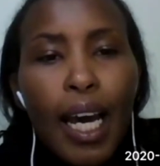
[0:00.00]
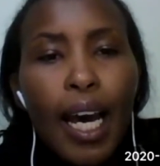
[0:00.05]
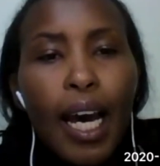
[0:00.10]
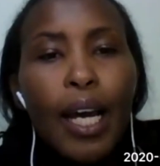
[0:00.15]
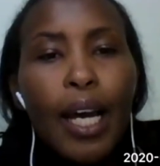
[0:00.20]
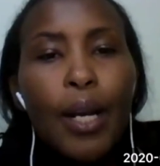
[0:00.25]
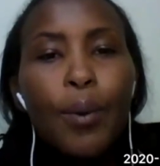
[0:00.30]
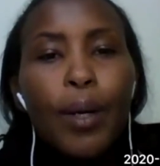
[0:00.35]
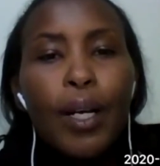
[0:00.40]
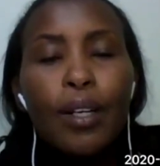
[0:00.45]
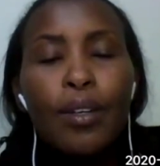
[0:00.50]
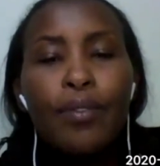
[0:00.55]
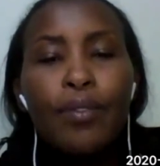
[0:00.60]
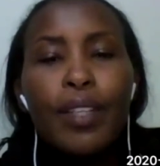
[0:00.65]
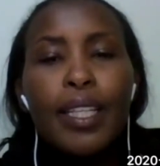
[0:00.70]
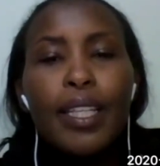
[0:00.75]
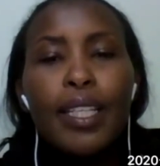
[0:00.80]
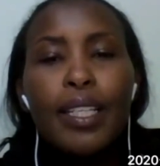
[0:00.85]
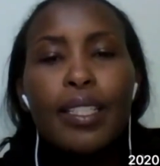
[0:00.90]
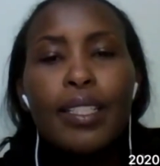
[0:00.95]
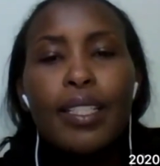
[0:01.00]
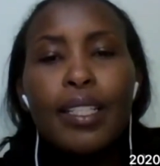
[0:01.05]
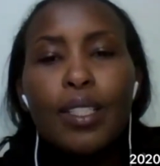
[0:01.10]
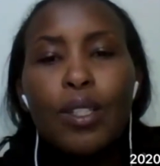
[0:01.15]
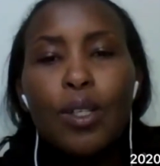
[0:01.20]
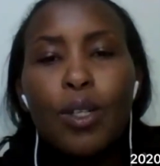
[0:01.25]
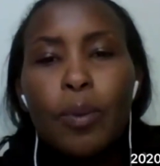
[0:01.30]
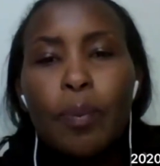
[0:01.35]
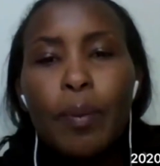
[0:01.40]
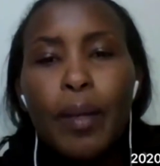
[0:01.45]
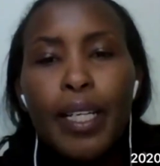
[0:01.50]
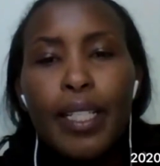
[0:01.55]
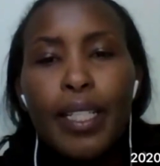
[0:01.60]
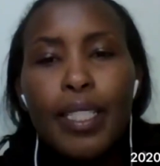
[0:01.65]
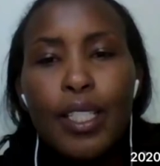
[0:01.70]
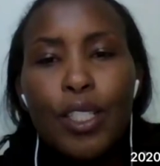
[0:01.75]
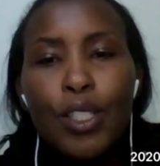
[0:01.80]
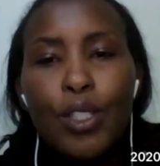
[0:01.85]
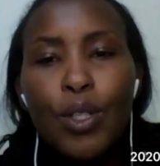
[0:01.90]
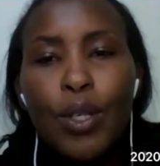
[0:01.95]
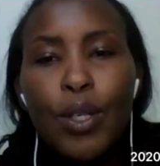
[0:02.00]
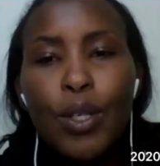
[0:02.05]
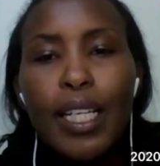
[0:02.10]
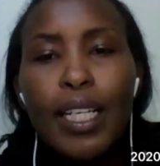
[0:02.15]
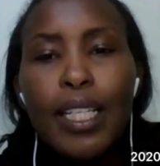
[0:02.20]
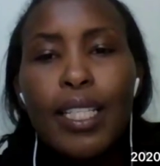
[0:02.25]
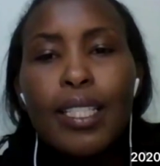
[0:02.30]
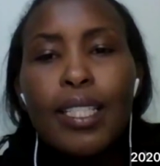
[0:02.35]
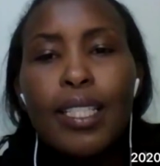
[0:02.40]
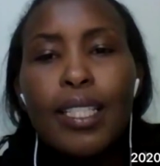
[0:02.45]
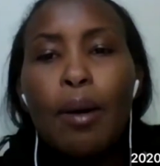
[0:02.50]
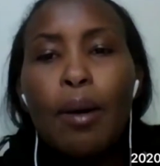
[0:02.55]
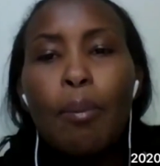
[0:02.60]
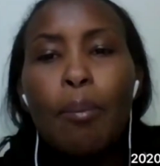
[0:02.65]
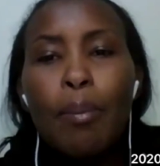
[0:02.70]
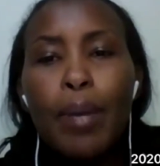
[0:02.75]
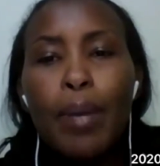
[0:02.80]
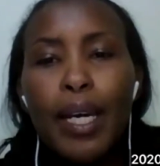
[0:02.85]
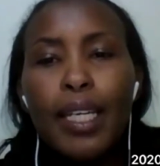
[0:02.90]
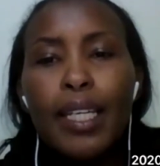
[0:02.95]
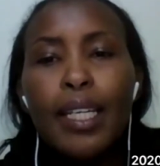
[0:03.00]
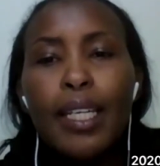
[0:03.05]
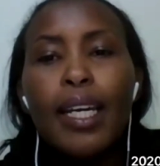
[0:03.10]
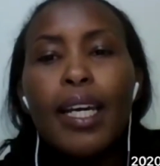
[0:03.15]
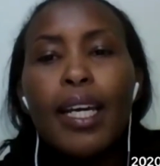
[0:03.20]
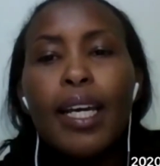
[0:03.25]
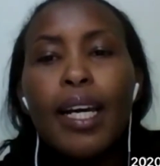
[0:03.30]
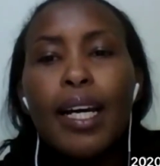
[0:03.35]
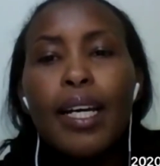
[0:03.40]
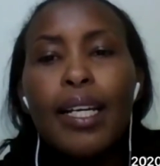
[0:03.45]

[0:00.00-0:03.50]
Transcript: And one of the things that caught my attention is making